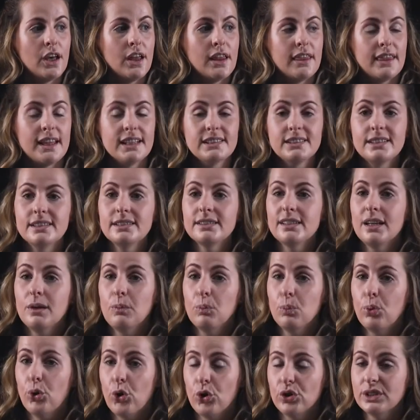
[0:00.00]
This is an
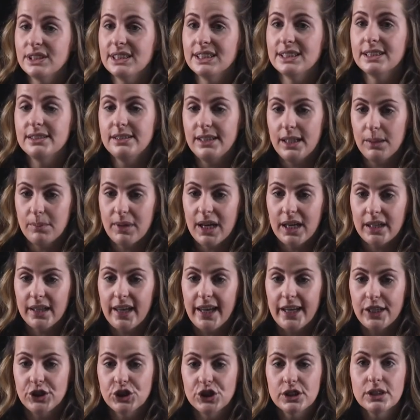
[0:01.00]
important
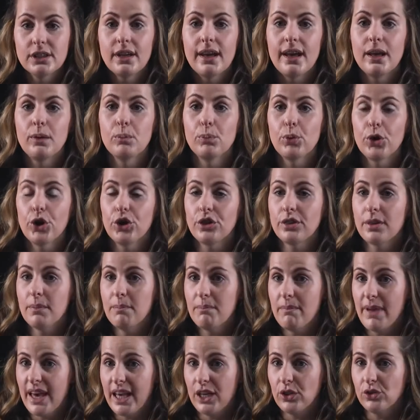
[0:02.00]
demarcation in both
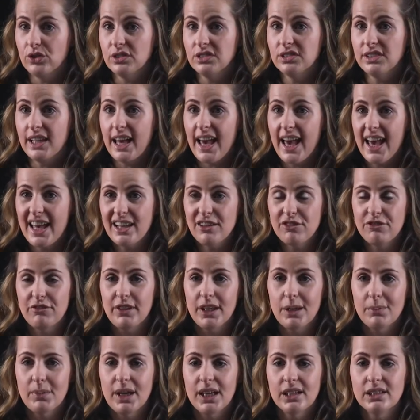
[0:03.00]
males and
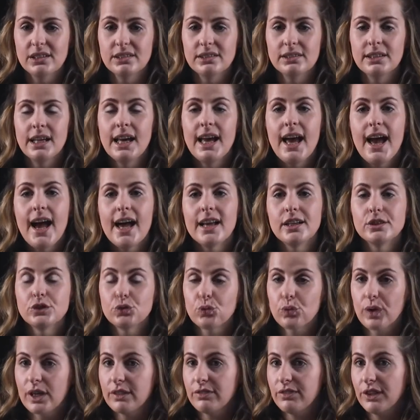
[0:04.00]
females, and
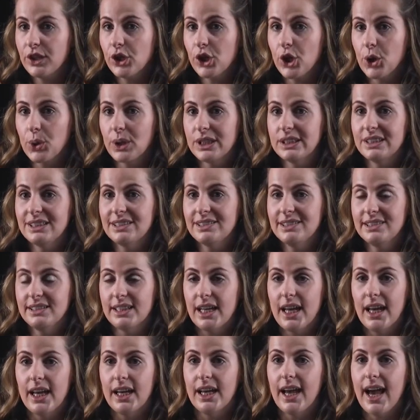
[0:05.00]
is roughly going to
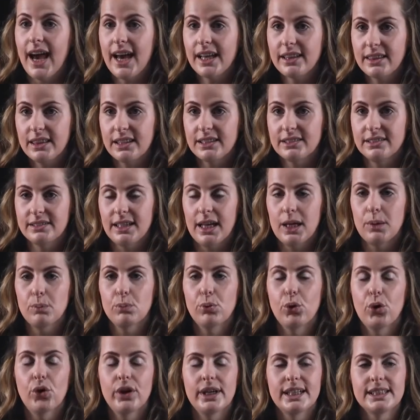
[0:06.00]
stay at the same
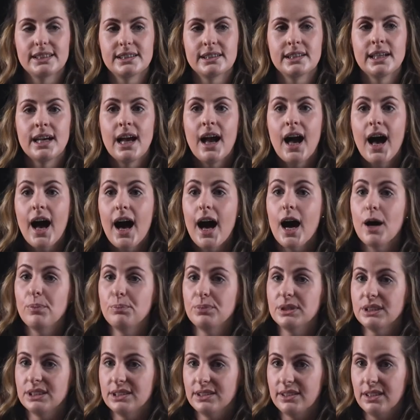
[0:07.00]
point
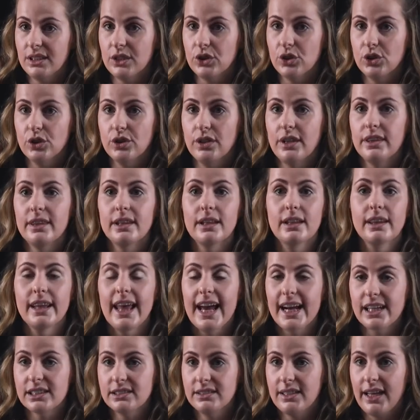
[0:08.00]
up until the
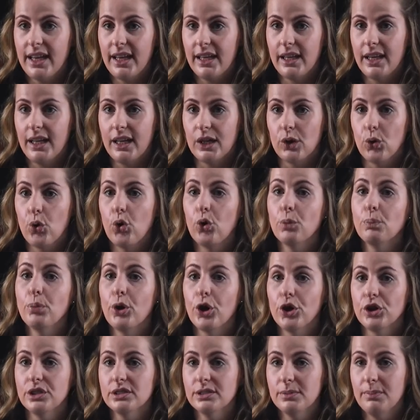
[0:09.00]
lactating or
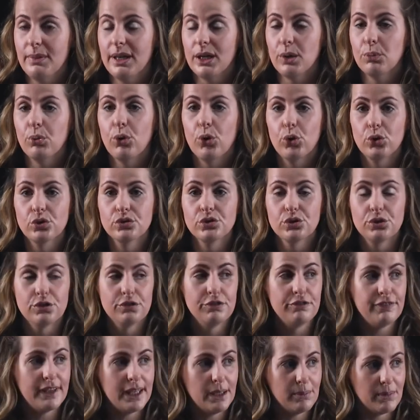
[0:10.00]
postmenopausal
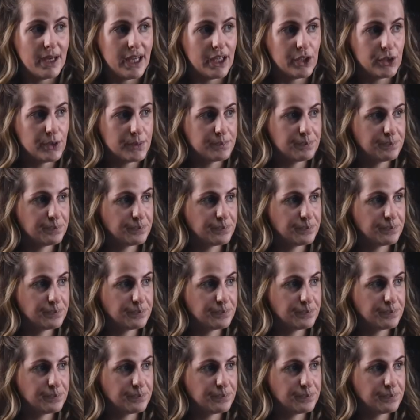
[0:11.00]
female.